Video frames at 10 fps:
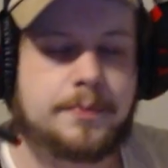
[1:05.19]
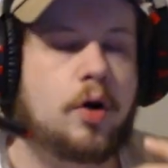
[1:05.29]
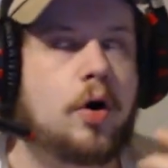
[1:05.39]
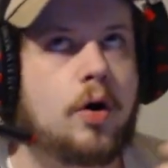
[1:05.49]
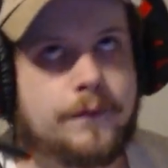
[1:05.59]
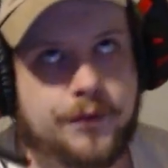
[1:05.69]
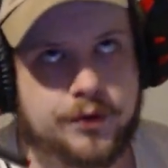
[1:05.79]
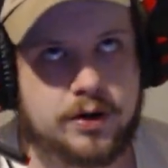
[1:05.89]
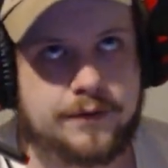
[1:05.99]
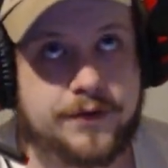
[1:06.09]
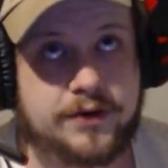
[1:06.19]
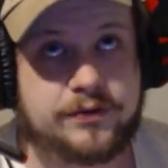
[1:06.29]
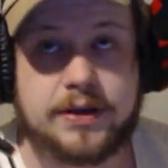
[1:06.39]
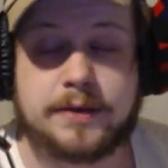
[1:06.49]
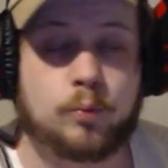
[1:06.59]
Hopefully they're going to fix
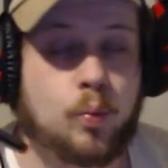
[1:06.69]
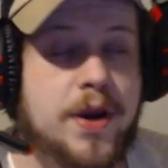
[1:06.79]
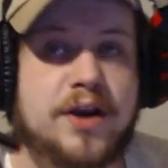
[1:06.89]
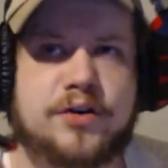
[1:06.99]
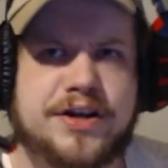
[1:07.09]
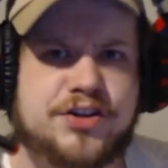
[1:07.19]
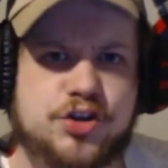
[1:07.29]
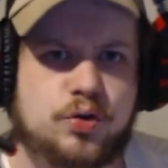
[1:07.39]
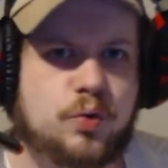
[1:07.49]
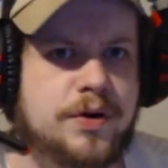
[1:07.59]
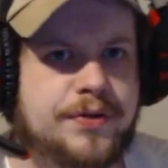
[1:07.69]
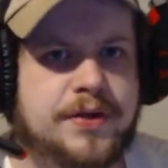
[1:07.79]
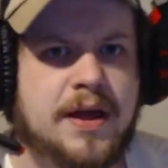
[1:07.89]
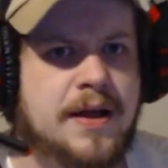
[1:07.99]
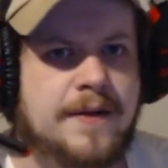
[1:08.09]
the weird issue with
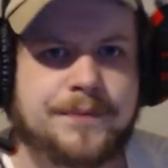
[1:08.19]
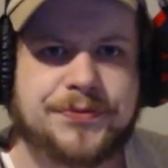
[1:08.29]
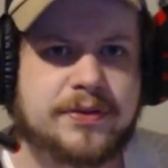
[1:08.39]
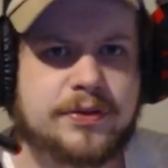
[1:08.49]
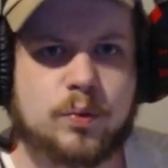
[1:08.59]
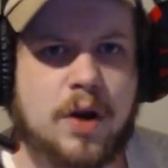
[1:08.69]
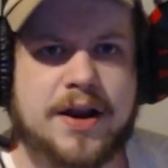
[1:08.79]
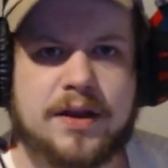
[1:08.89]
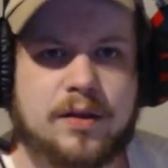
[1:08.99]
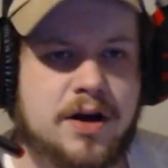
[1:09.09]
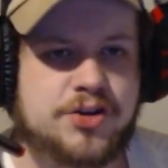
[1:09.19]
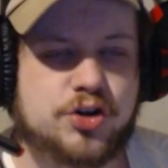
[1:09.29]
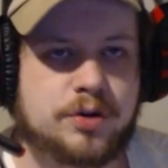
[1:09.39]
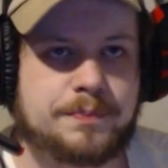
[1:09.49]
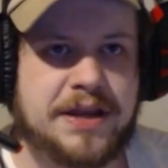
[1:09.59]
the rocket
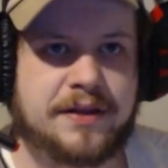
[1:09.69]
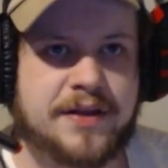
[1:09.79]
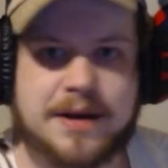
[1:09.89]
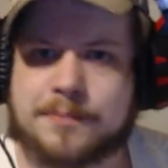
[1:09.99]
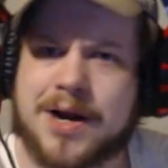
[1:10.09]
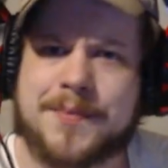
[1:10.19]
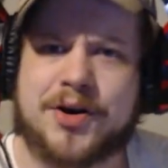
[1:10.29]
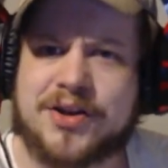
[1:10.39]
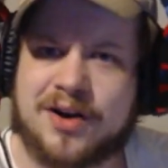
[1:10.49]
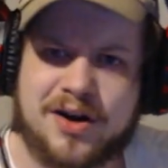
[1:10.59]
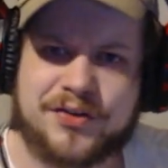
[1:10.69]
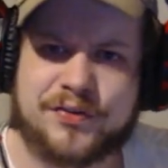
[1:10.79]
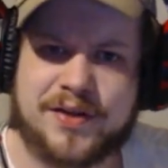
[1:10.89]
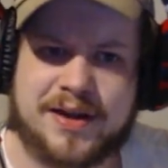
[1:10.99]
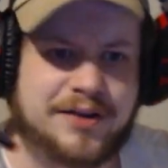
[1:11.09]
launcher being like a primary cause for that.